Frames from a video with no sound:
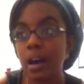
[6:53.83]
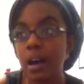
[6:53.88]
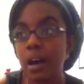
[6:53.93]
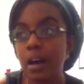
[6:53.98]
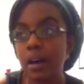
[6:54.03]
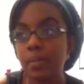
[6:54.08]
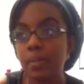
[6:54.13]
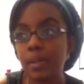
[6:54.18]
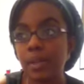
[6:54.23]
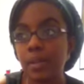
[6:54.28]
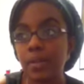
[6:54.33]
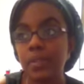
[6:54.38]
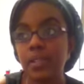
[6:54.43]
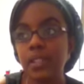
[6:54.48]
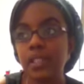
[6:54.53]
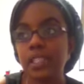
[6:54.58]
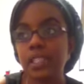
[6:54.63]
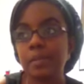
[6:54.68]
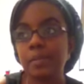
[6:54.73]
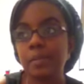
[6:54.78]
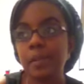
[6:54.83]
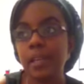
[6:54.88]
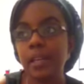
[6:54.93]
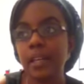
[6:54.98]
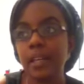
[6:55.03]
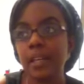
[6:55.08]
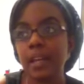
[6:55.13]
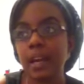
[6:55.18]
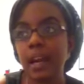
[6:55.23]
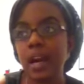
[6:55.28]
um, and he was
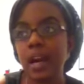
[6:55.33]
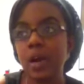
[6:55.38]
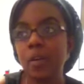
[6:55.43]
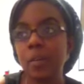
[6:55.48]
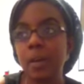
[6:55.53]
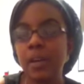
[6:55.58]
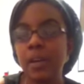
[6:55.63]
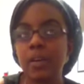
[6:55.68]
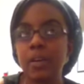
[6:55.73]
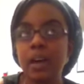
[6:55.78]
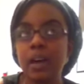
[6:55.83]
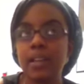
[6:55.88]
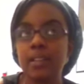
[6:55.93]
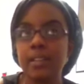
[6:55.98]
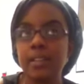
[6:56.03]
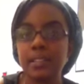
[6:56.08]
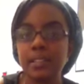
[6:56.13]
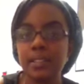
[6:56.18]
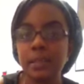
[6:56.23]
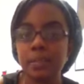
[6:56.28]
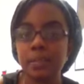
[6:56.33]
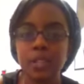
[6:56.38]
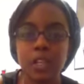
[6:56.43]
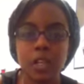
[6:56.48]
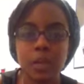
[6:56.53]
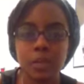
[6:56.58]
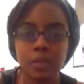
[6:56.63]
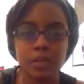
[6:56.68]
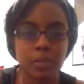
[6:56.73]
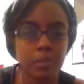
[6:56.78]
explaining how Michael had these
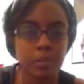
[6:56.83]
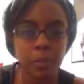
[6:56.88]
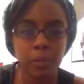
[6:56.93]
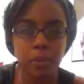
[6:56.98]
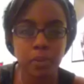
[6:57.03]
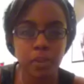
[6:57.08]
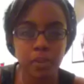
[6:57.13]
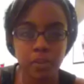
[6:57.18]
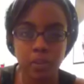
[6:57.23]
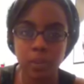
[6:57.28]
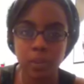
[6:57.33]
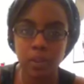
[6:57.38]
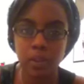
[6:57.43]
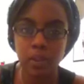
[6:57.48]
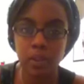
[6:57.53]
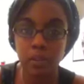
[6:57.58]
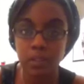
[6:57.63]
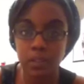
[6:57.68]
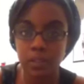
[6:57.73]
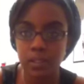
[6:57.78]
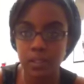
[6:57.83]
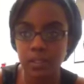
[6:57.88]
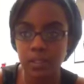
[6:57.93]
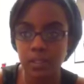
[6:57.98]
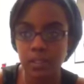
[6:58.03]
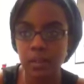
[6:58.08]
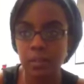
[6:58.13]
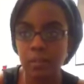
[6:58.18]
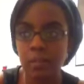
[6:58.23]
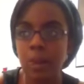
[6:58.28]
symptoms and people never really looked into
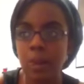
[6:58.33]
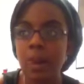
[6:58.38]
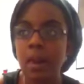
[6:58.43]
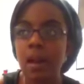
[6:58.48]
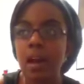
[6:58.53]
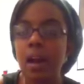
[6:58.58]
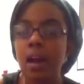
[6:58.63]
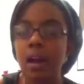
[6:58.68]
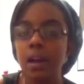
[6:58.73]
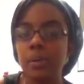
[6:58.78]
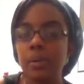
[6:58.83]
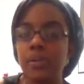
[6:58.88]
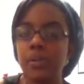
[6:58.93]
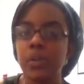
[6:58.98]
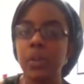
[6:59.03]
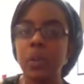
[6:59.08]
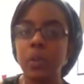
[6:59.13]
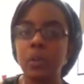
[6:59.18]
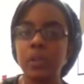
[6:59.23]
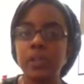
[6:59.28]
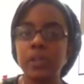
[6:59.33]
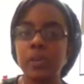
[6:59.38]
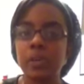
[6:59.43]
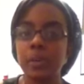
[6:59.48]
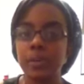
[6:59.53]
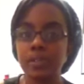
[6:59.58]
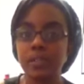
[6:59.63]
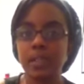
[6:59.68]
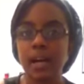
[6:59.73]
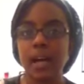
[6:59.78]
them. How he was cold on
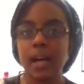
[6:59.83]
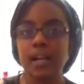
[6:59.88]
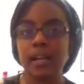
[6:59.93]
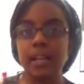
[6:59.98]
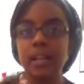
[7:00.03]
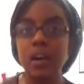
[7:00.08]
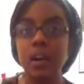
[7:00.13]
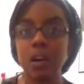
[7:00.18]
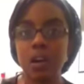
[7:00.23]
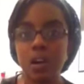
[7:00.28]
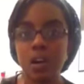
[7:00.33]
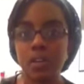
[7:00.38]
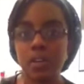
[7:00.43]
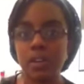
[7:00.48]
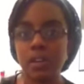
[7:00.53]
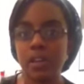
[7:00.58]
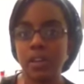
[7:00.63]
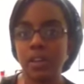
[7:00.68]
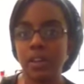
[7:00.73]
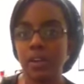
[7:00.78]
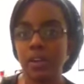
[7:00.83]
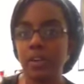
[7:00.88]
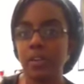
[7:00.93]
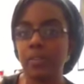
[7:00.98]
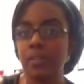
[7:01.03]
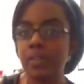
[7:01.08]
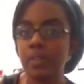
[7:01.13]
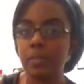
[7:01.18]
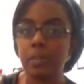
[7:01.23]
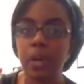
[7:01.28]
one side and hot on the other
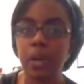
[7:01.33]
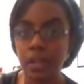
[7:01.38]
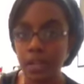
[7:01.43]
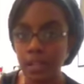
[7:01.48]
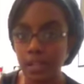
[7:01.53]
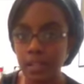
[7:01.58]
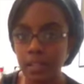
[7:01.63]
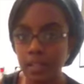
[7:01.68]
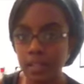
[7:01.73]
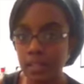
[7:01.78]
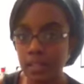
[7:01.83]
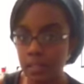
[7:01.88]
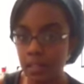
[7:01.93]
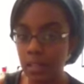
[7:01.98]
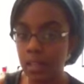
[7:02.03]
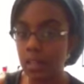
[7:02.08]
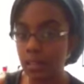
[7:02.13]
of his body. That's